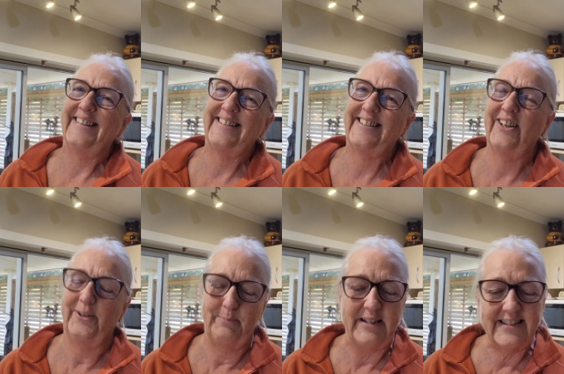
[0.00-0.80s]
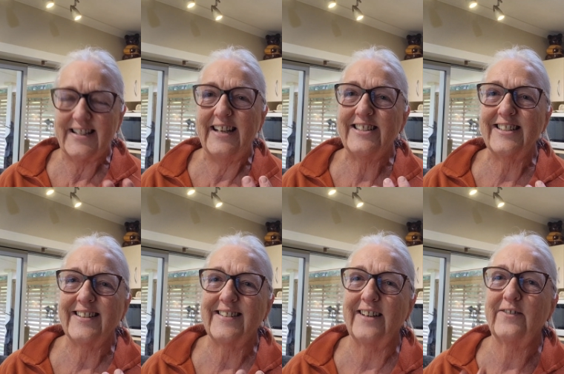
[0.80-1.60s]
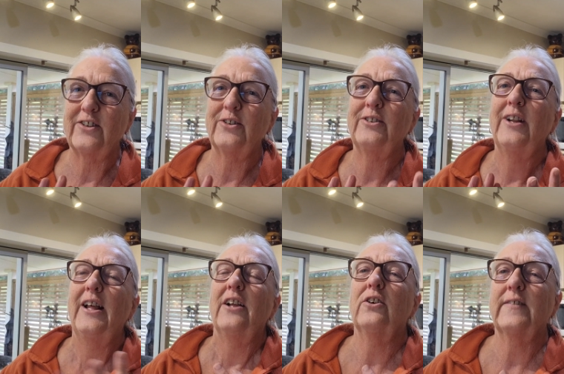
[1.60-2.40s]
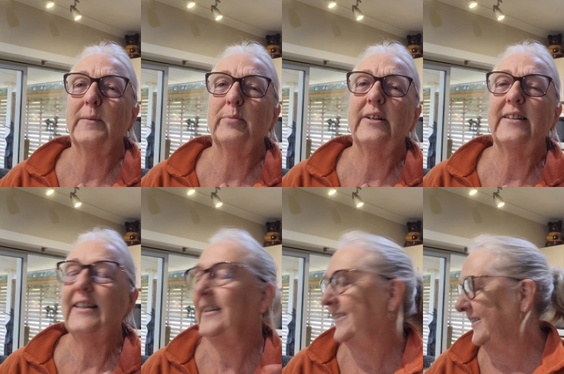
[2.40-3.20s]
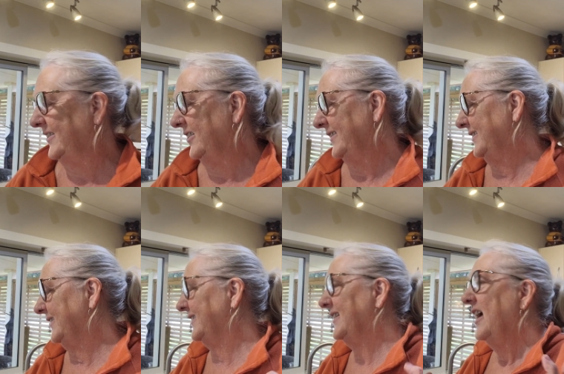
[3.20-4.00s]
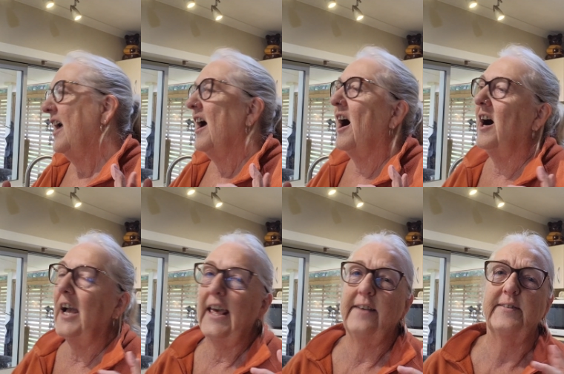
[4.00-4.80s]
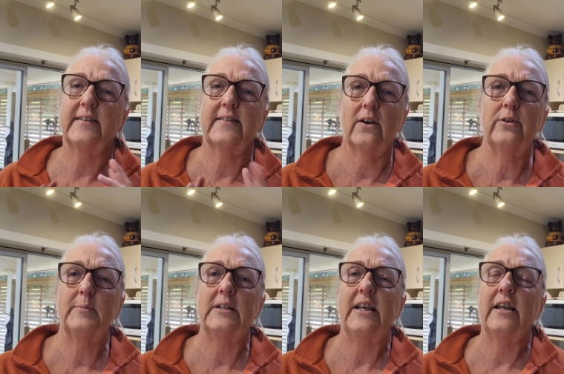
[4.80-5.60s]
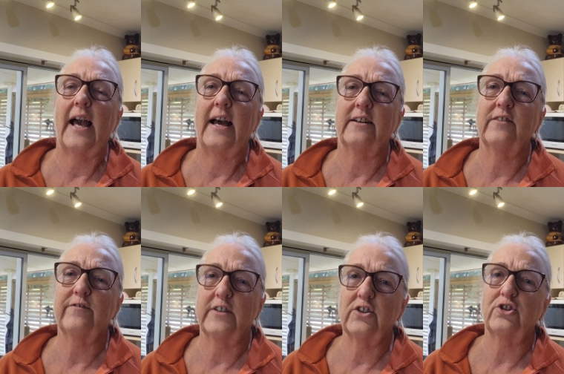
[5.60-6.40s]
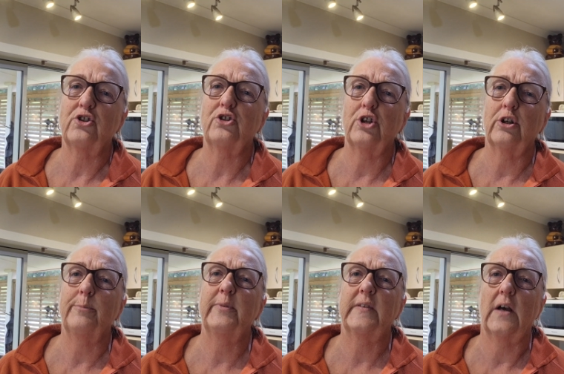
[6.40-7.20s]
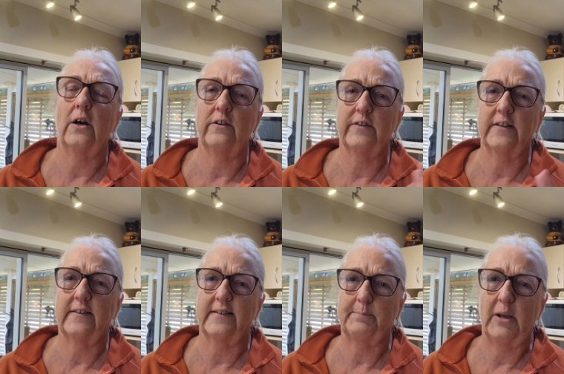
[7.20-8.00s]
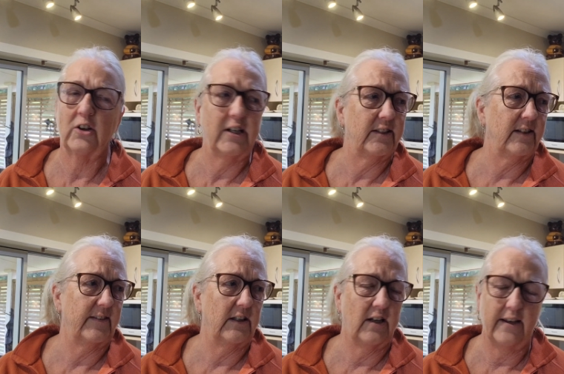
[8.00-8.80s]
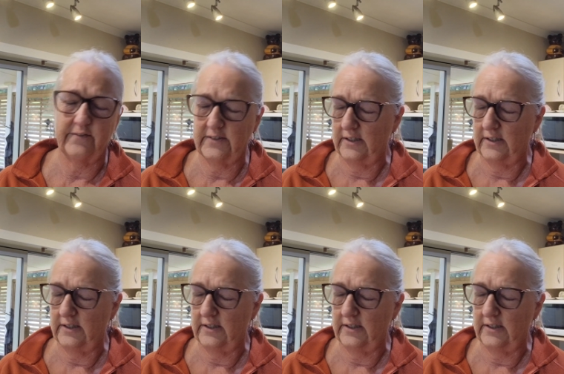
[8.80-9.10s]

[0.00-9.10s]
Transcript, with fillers: so meditation this afternoon, lots of breathing exercises. I have so many unfinished jobs over this period that I have